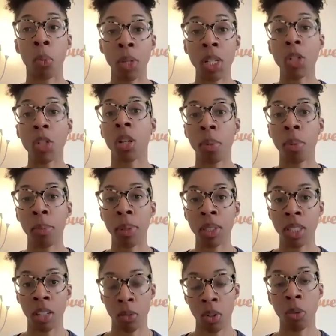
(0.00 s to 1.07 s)
we should be
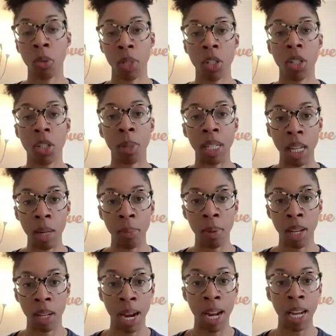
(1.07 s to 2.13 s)
building for and we should be
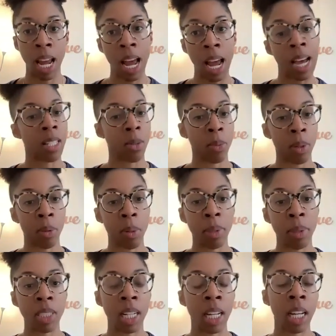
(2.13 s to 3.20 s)
keeping in mind as we were
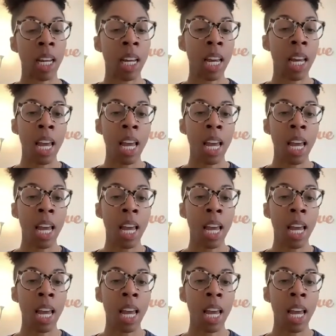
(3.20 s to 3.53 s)
building.